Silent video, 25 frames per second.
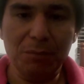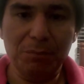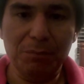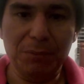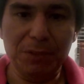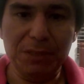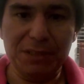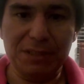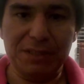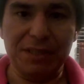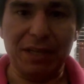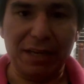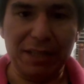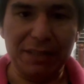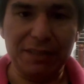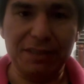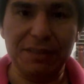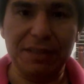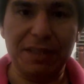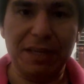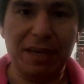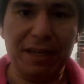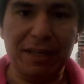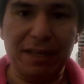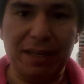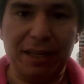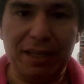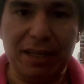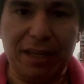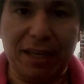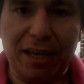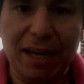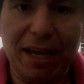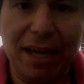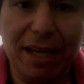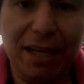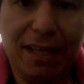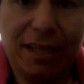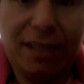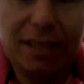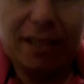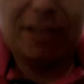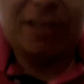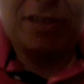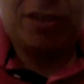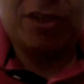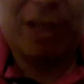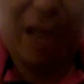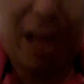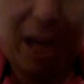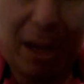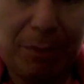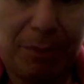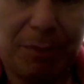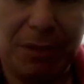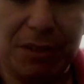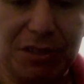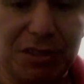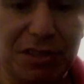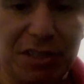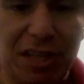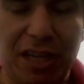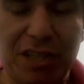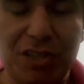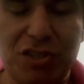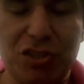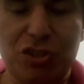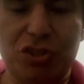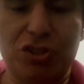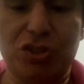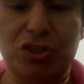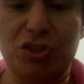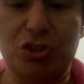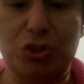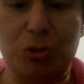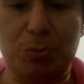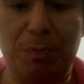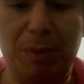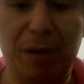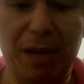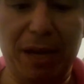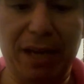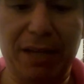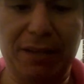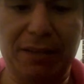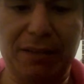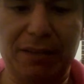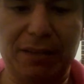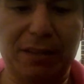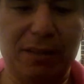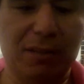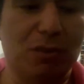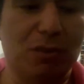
Besides that, like it could happen. It's not just a Japan thing;